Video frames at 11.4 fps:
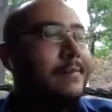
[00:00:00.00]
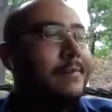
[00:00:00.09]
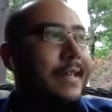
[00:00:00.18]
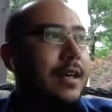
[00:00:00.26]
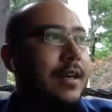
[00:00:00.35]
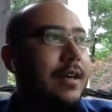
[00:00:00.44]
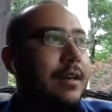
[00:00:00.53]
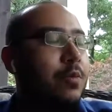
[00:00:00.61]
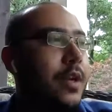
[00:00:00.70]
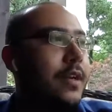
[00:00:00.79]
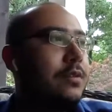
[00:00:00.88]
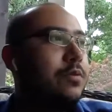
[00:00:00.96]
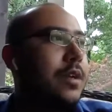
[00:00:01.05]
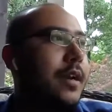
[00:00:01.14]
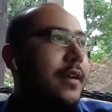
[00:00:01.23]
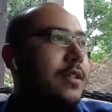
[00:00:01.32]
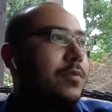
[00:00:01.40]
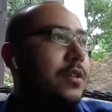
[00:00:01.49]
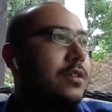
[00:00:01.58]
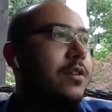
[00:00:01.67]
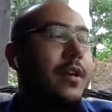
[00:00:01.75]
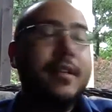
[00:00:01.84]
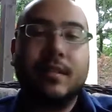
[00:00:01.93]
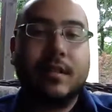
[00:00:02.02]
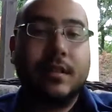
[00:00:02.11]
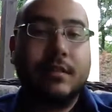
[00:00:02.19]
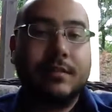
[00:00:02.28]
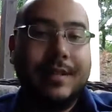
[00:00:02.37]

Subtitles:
I guess we're not experts, right? So